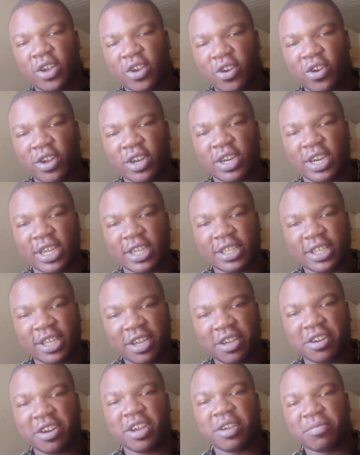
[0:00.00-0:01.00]
on
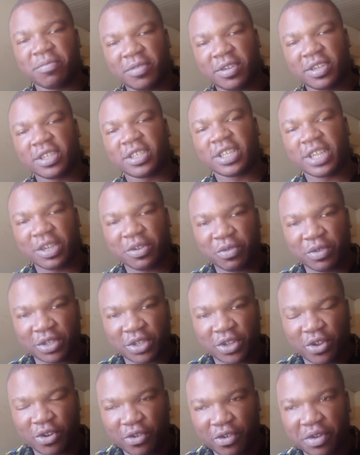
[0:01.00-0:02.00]
Instagram,
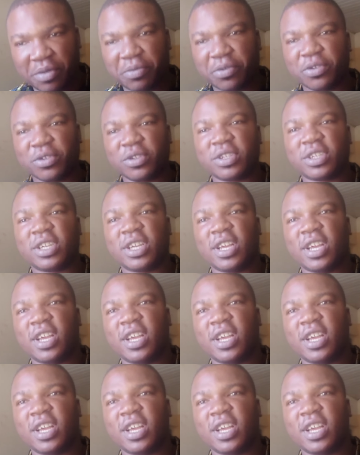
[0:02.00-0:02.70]
Distinguished Honorables